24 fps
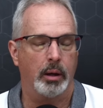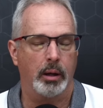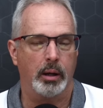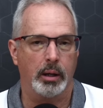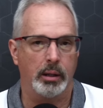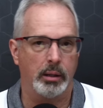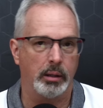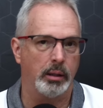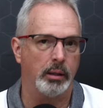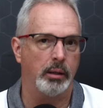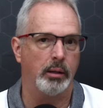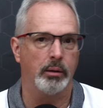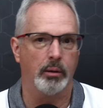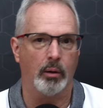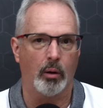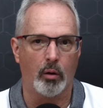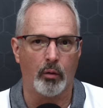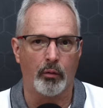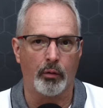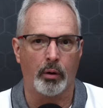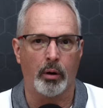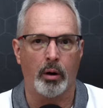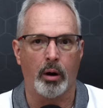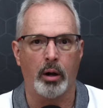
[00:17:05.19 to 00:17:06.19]
And then
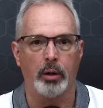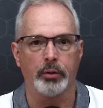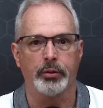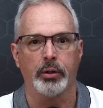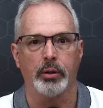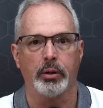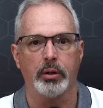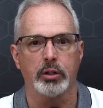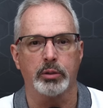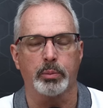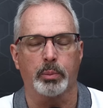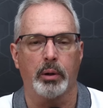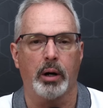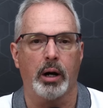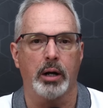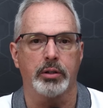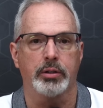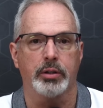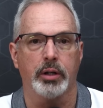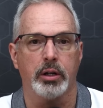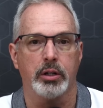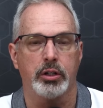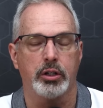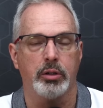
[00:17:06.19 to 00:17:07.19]
overall to this
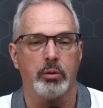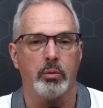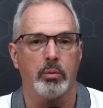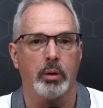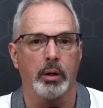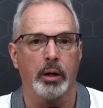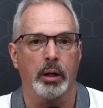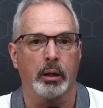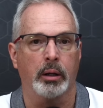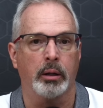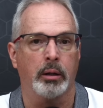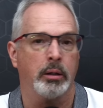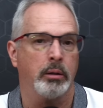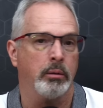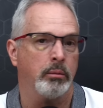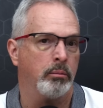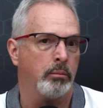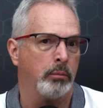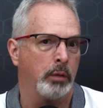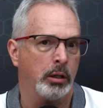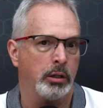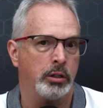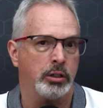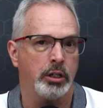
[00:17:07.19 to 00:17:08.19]
process, you want to
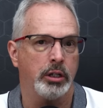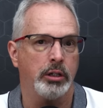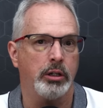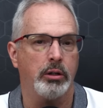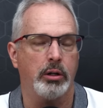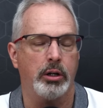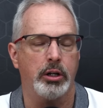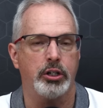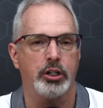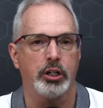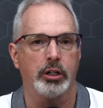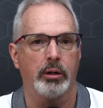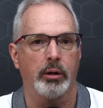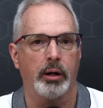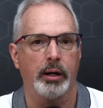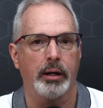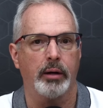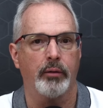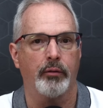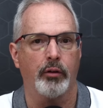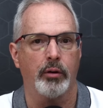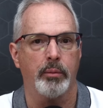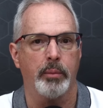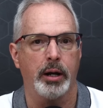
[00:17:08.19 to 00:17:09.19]
continue to
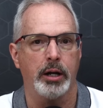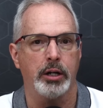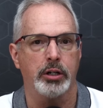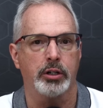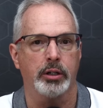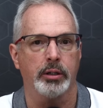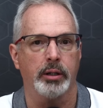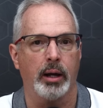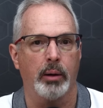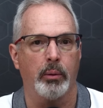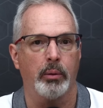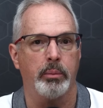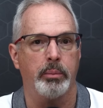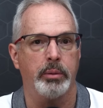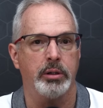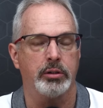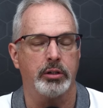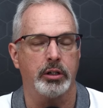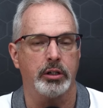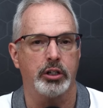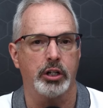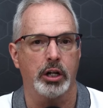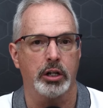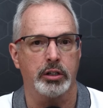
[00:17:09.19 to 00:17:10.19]
generate information that would be
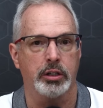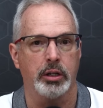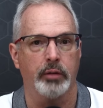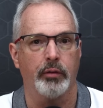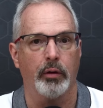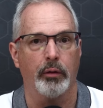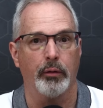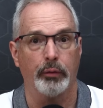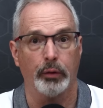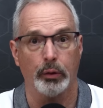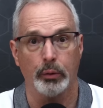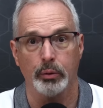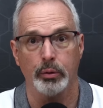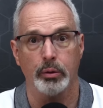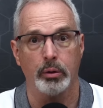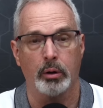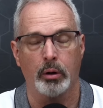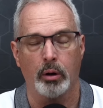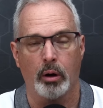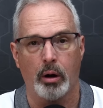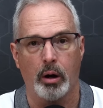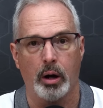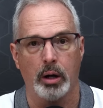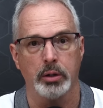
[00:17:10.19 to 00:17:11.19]
suggestive of a root
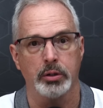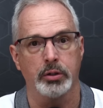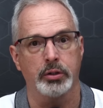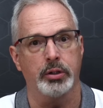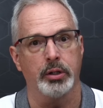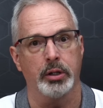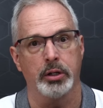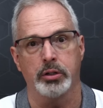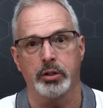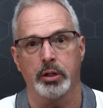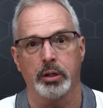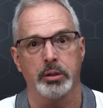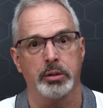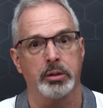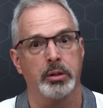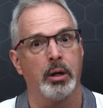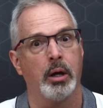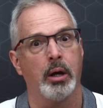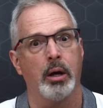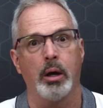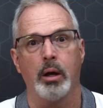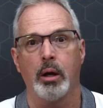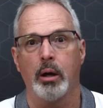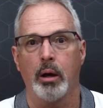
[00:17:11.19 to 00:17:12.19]
cause, such as
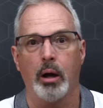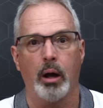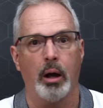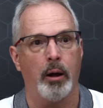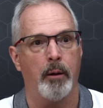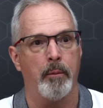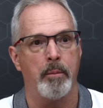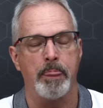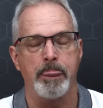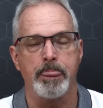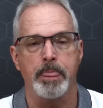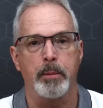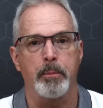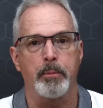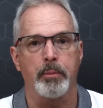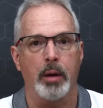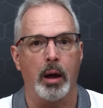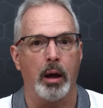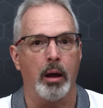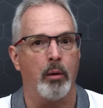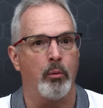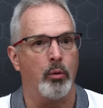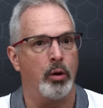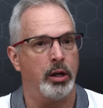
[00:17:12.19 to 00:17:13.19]
um,
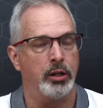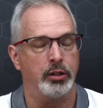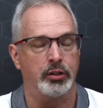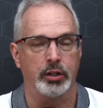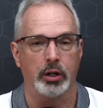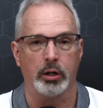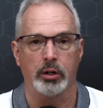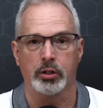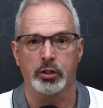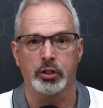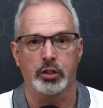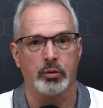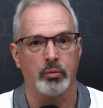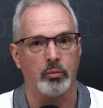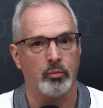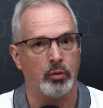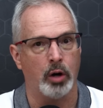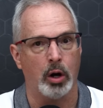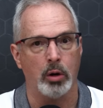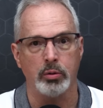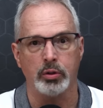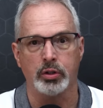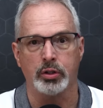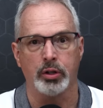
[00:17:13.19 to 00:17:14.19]
is there
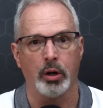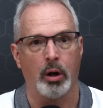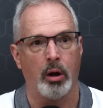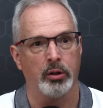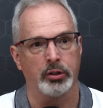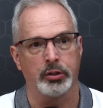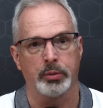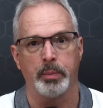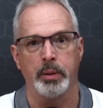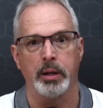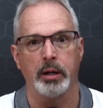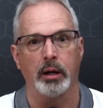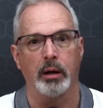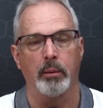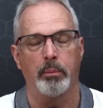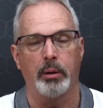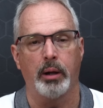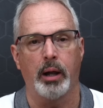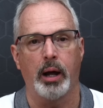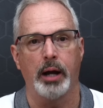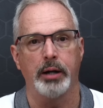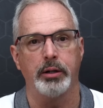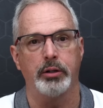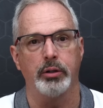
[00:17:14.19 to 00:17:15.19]
road salts being
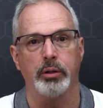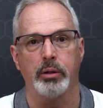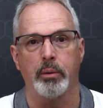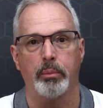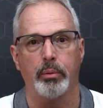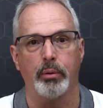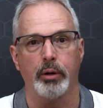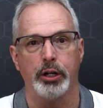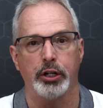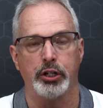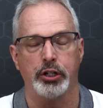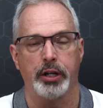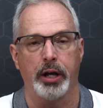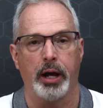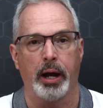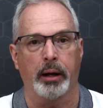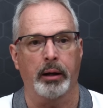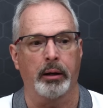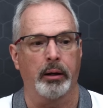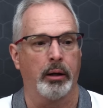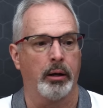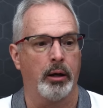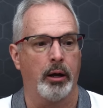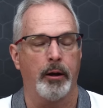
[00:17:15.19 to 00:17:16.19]
applied to the bridge
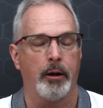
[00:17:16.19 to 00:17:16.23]
deck